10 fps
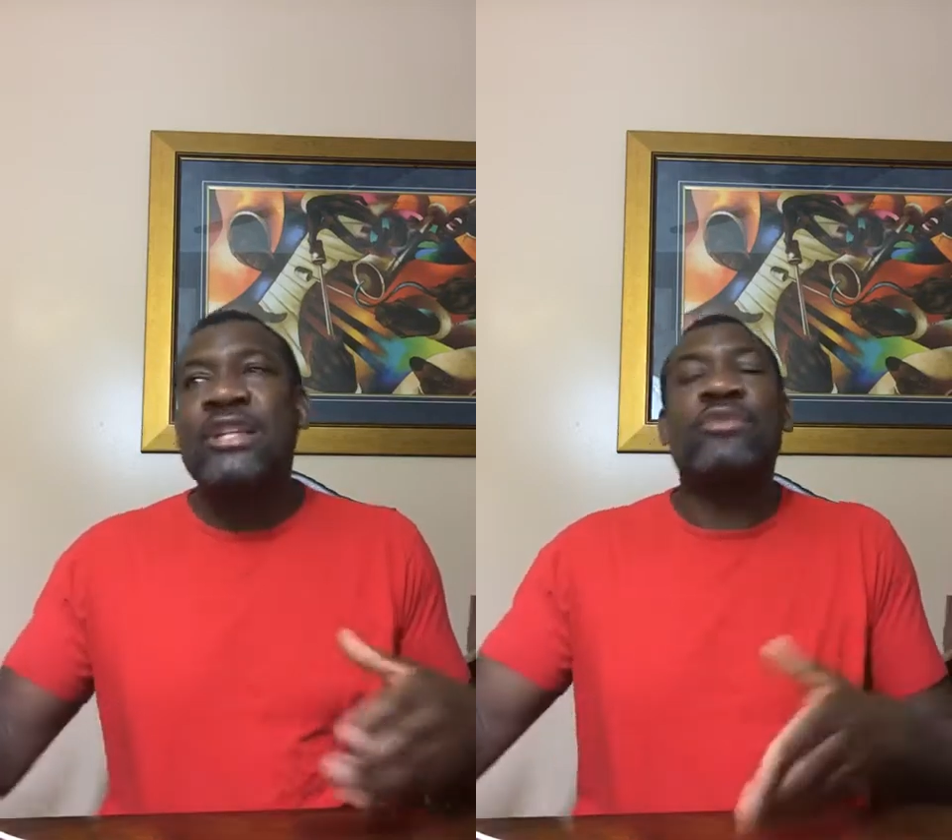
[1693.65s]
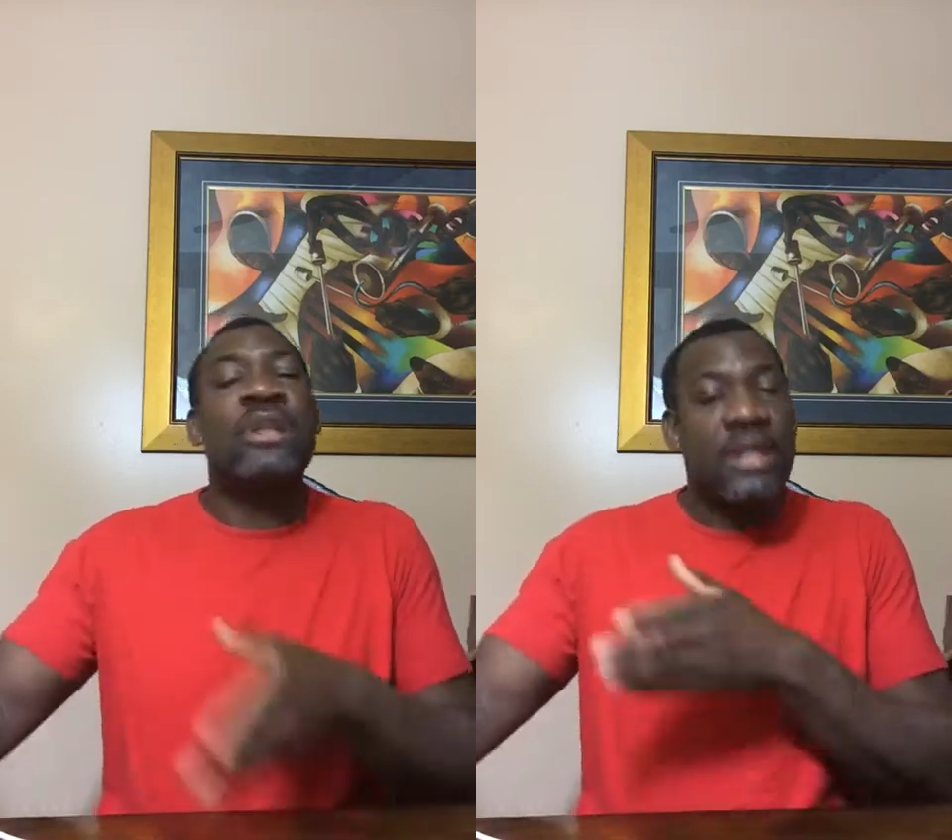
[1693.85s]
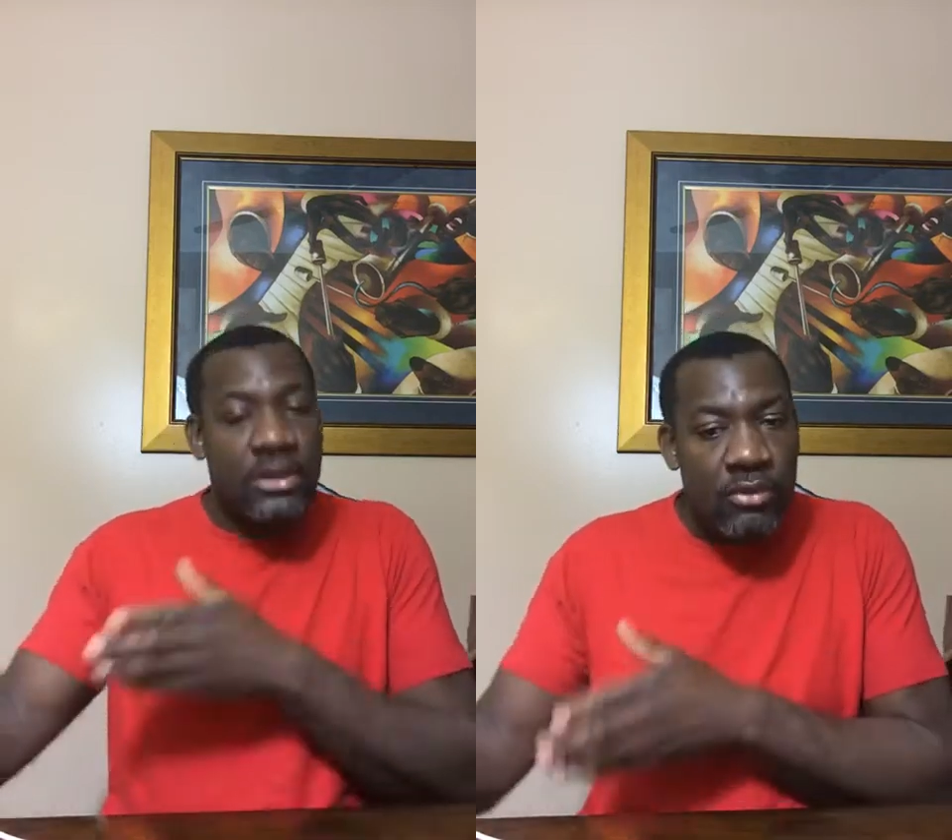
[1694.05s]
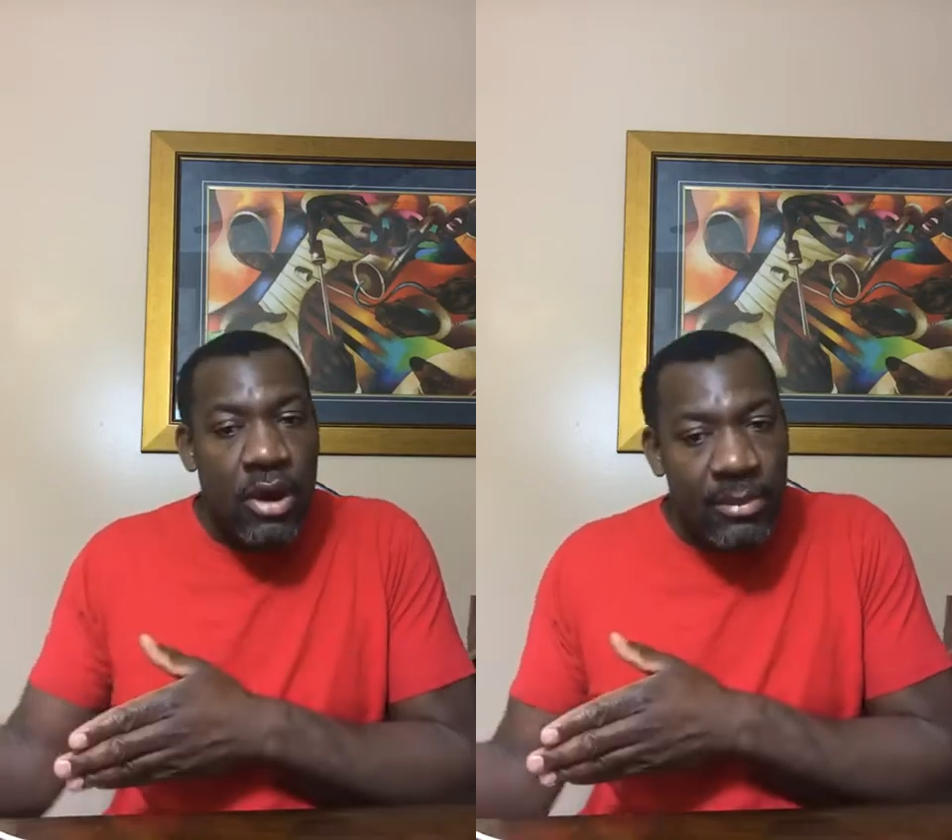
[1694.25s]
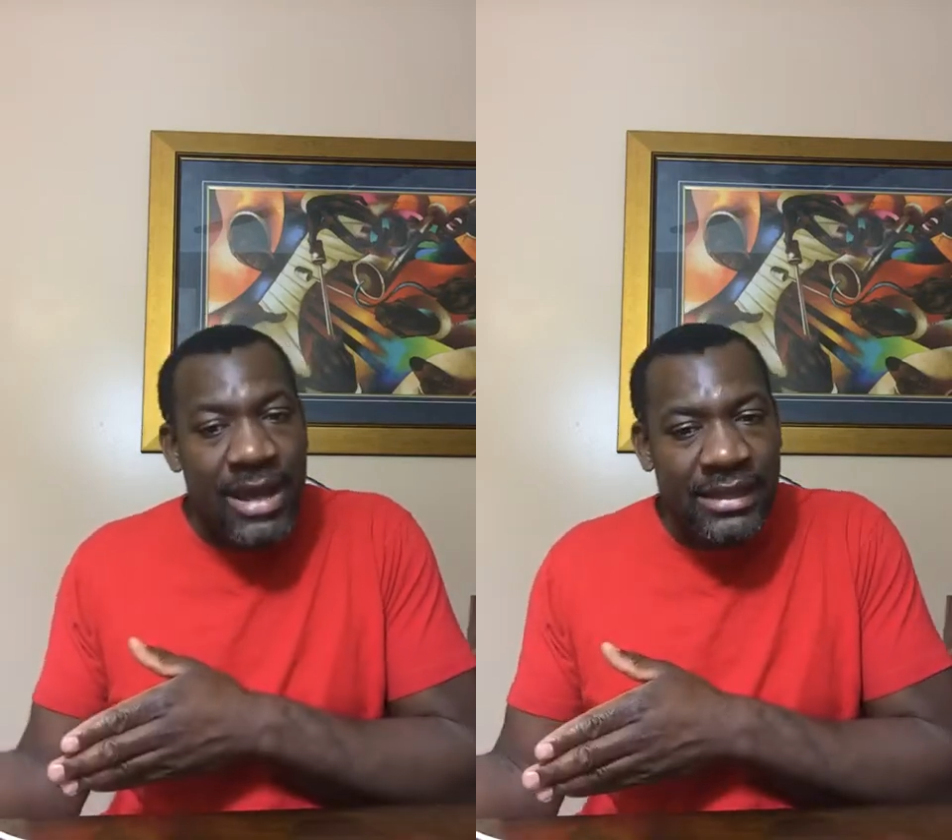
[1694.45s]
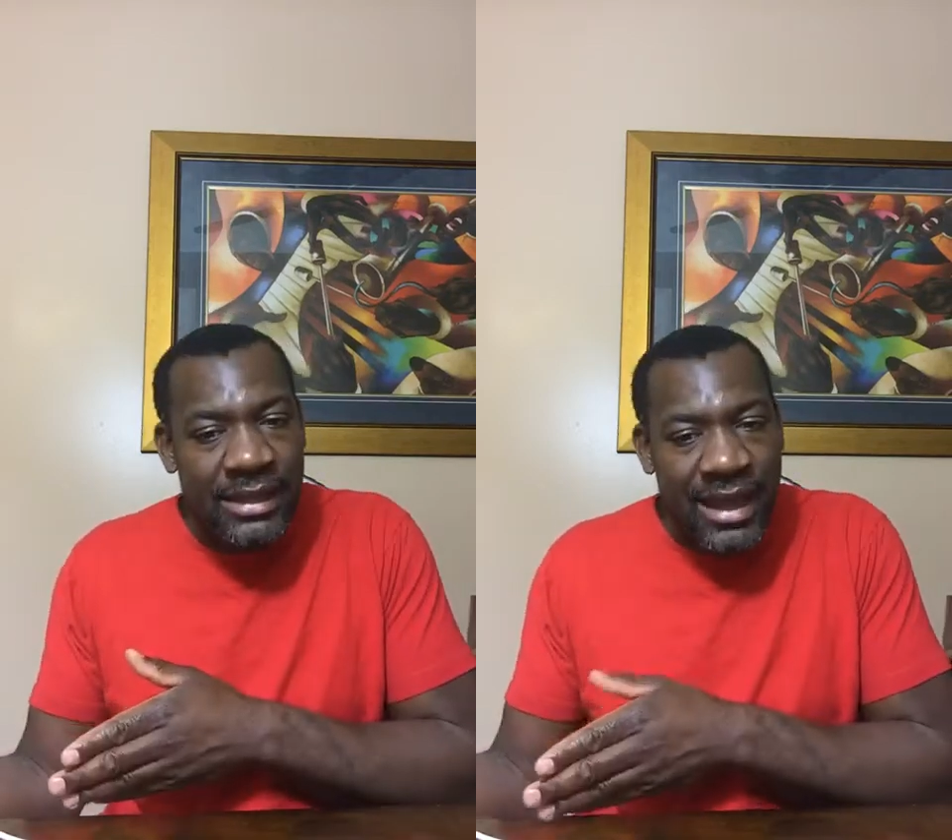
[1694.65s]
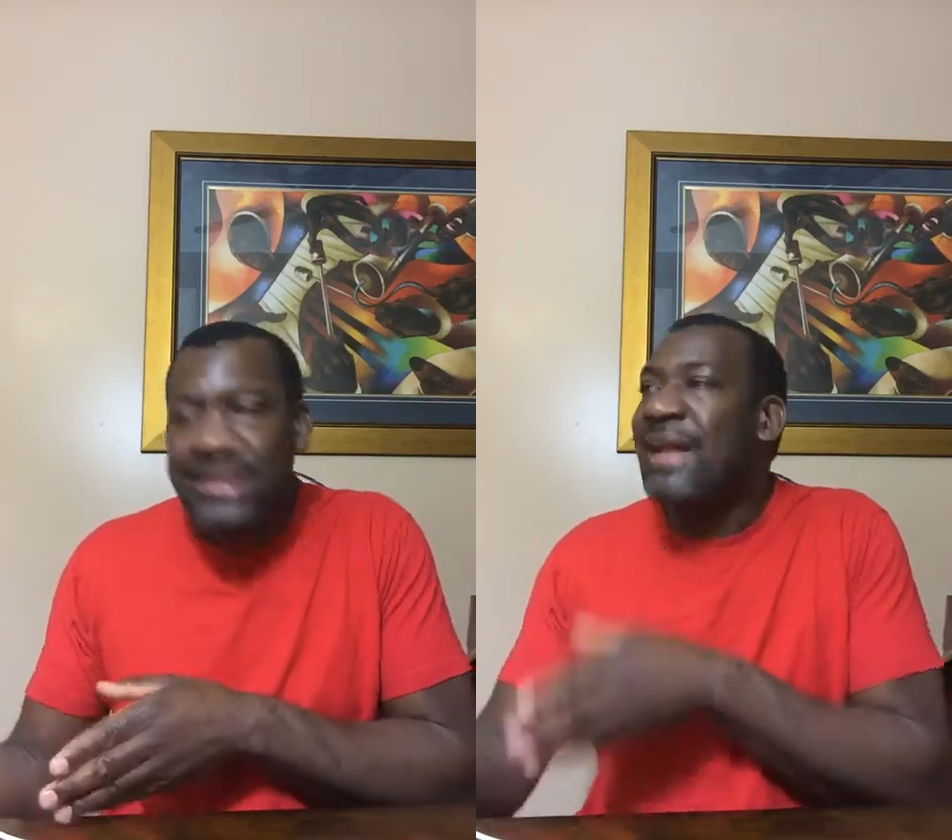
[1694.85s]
why she went and do her body,